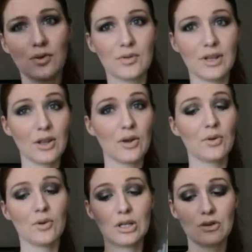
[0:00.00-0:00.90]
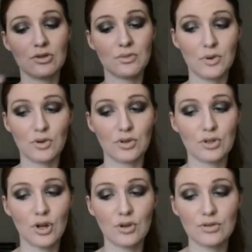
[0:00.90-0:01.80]
all yellow, or you can just put it on your
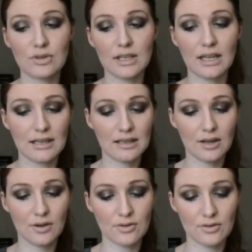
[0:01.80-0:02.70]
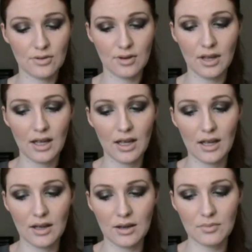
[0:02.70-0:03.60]
toes and it goes
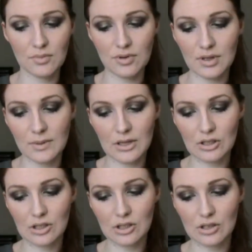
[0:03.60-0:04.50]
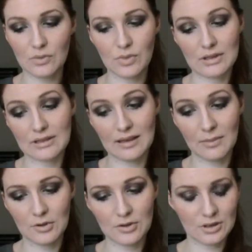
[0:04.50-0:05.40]
pretty much with
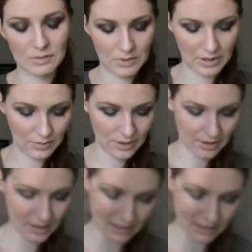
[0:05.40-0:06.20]
summer and spring weather.